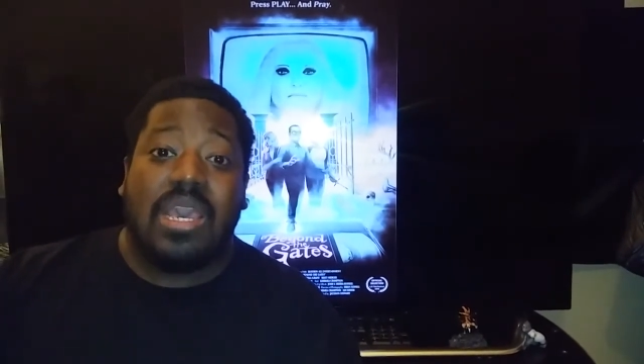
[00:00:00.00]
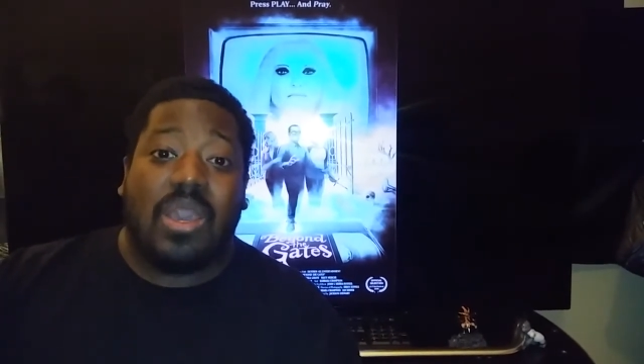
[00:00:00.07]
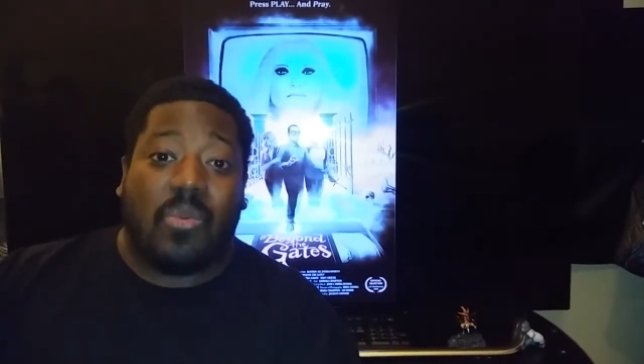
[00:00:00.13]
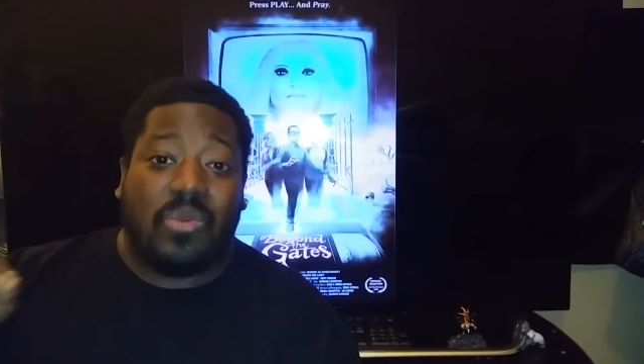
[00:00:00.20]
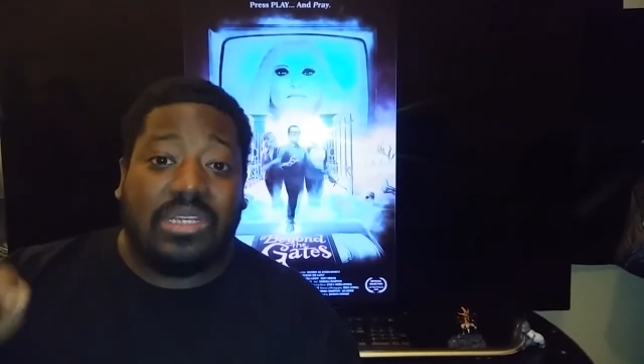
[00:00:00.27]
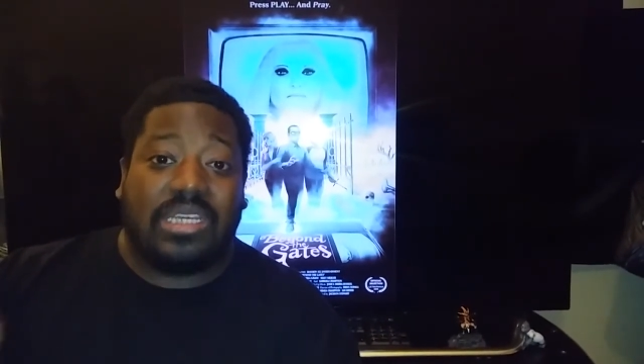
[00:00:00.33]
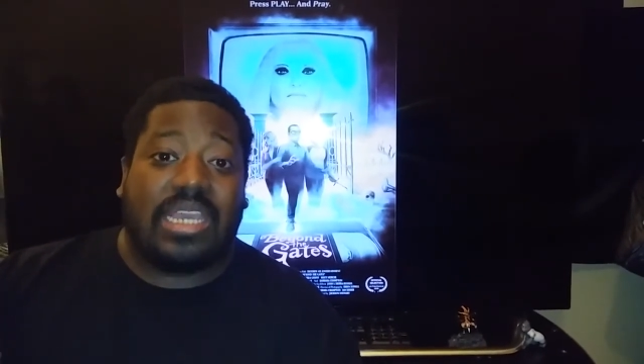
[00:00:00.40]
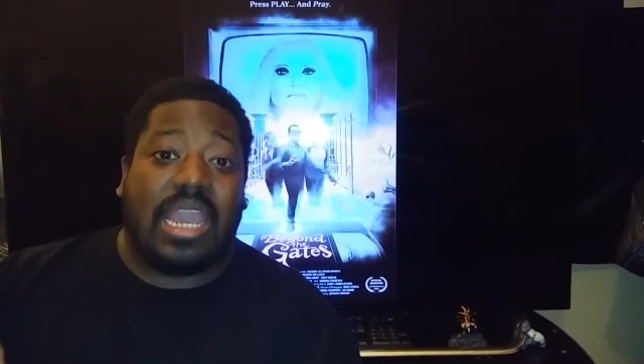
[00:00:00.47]
And
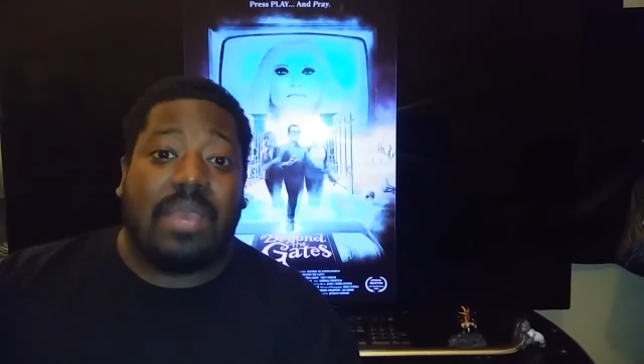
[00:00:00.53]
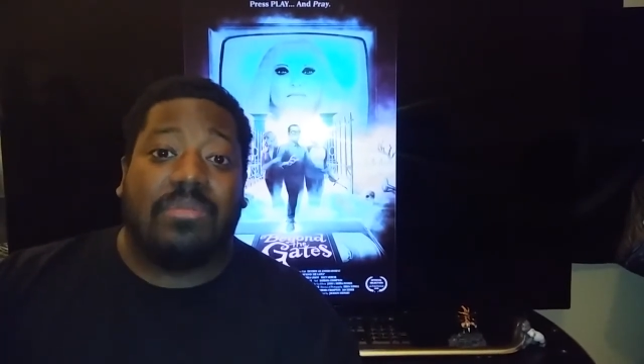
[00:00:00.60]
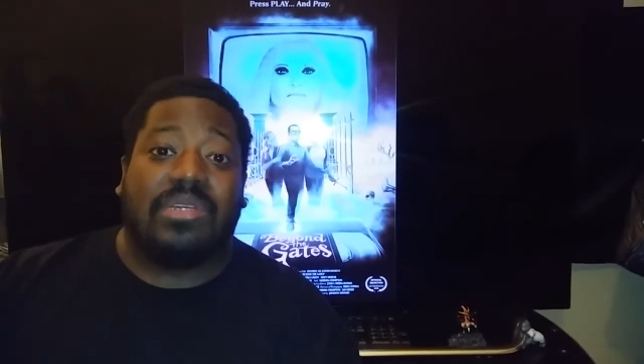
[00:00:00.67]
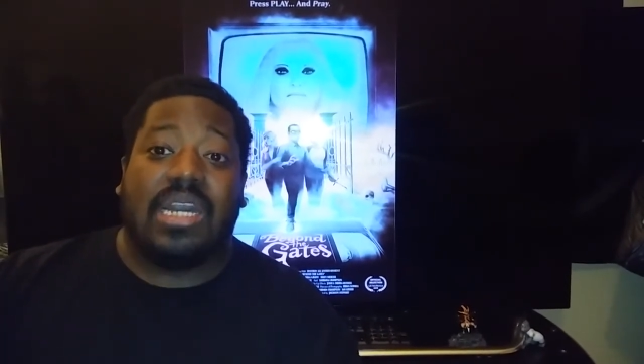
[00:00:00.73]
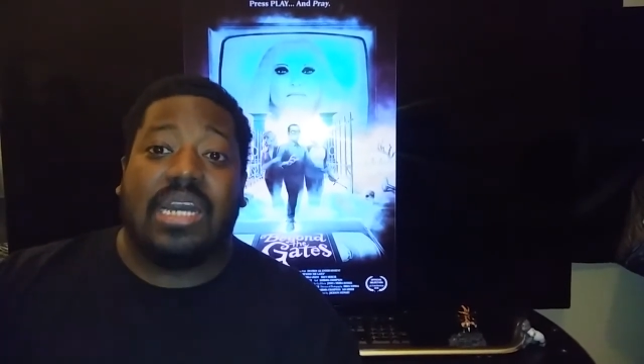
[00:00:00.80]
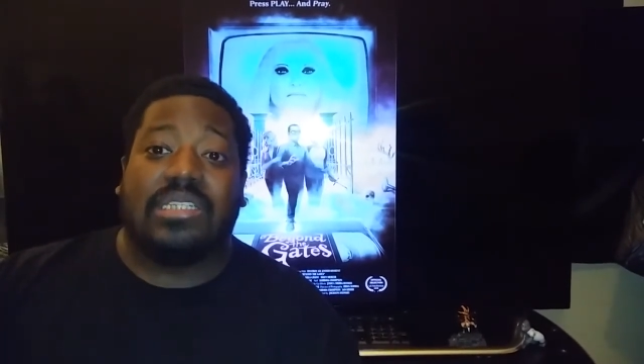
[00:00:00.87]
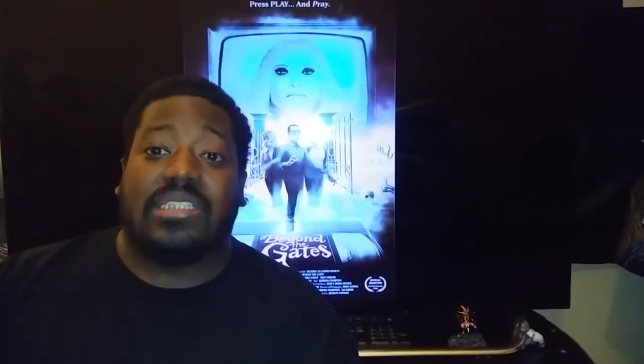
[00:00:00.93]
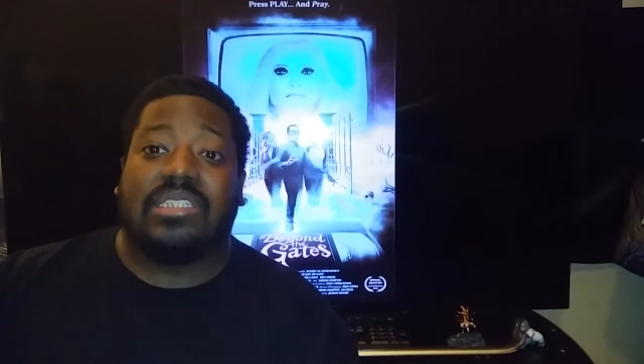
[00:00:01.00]
what the game
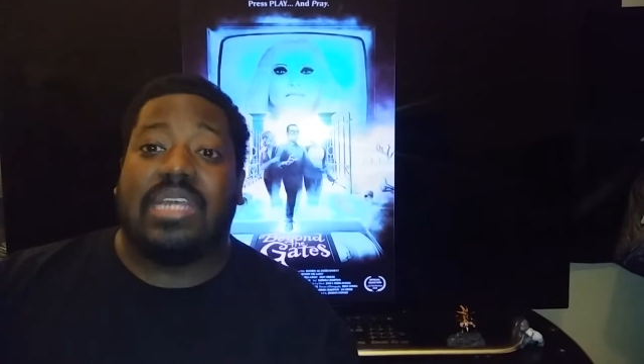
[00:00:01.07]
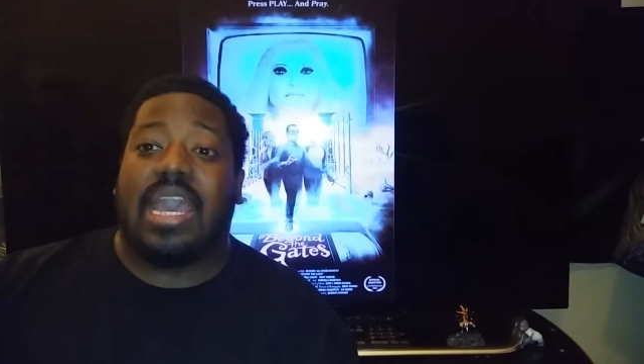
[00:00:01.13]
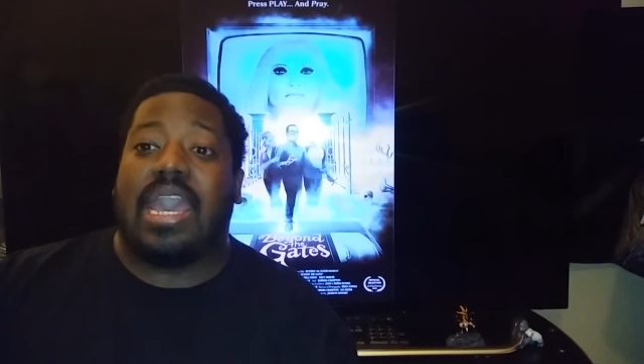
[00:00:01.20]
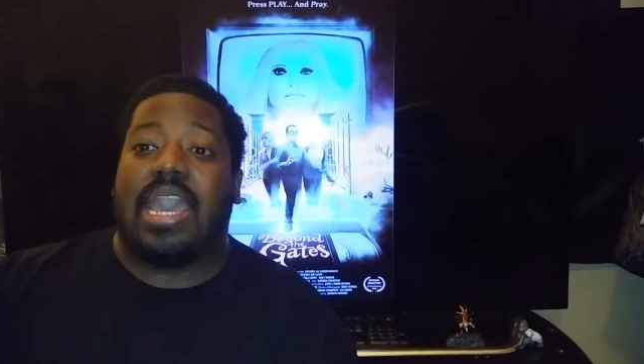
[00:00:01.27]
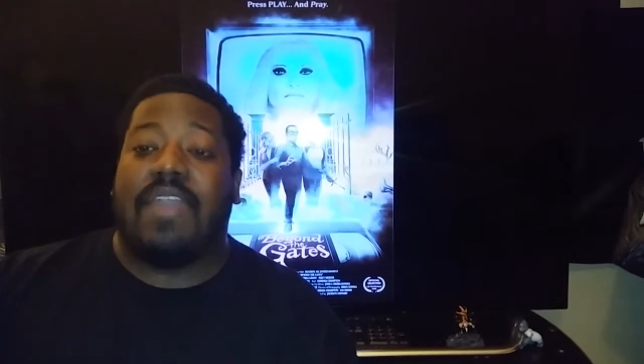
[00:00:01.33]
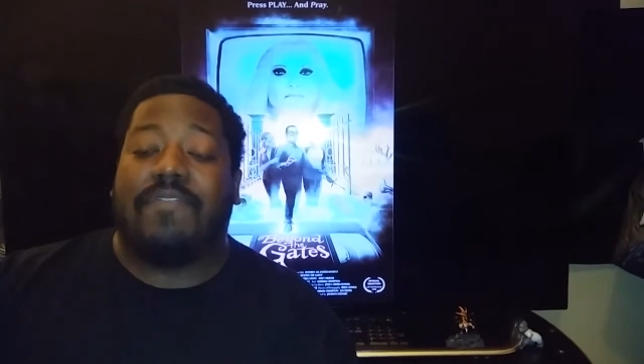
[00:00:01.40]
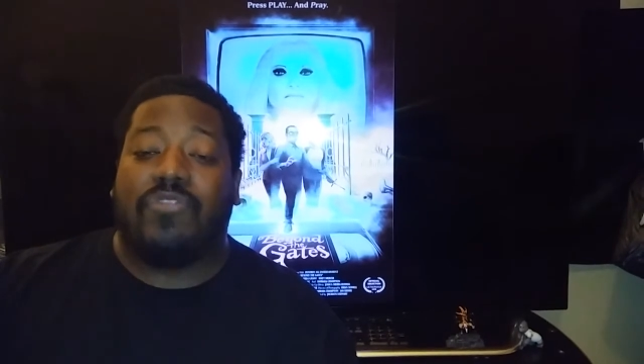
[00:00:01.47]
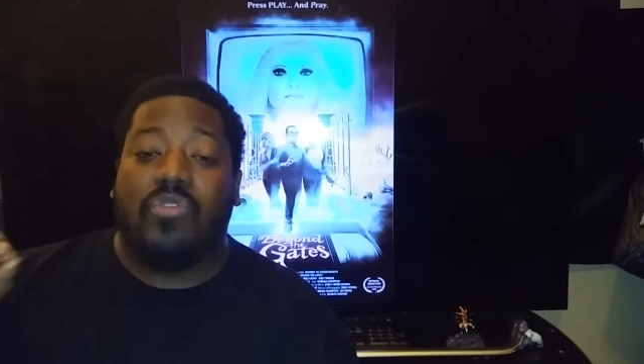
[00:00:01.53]
does is
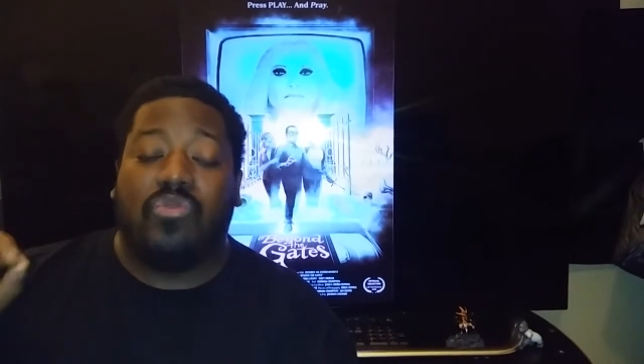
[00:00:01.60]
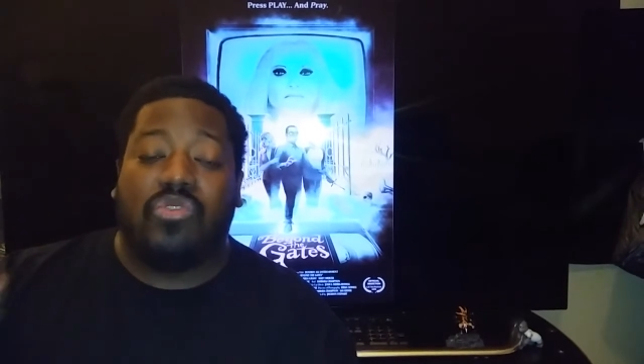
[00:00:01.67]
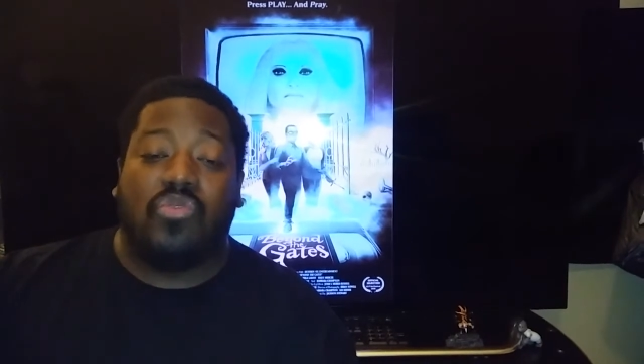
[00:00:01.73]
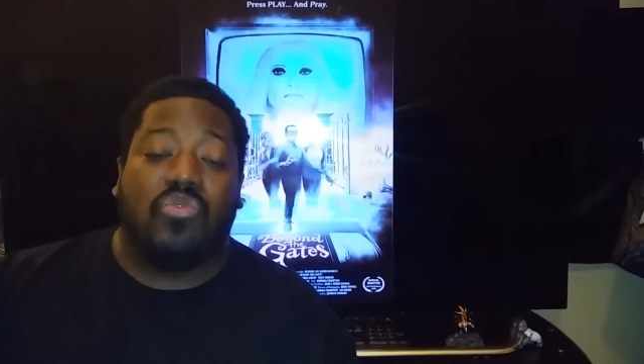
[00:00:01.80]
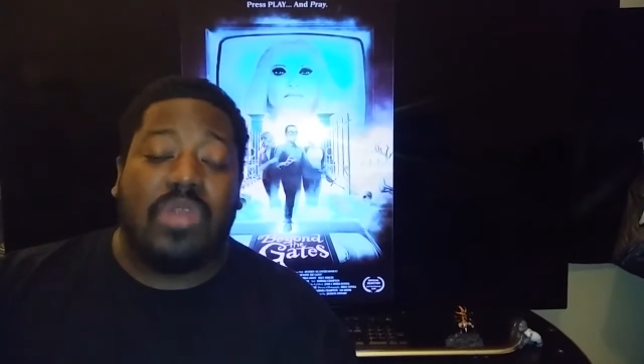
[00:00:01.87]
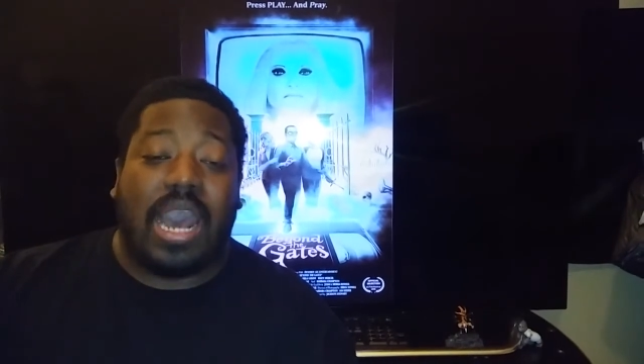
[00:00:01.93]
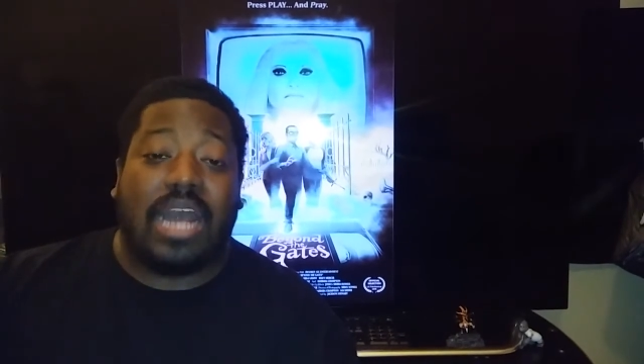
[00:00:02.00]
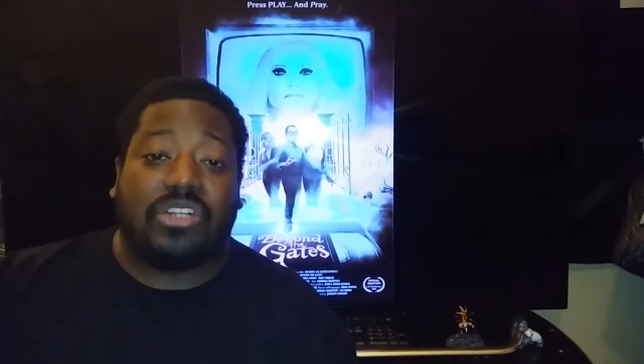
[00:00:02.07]
that if you
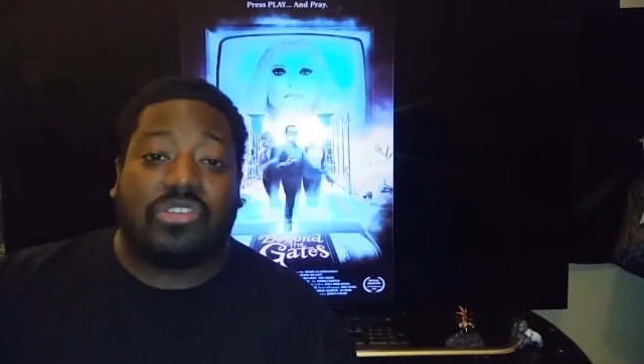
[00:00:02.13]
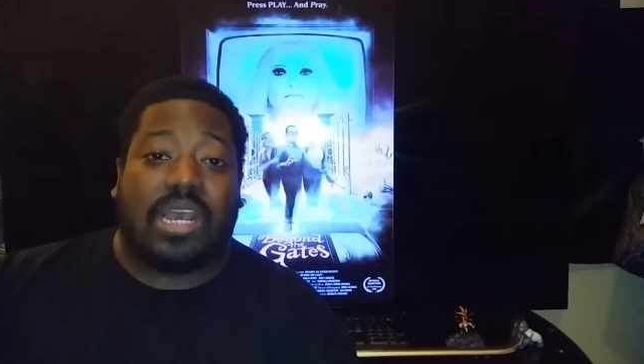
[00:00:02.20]
do not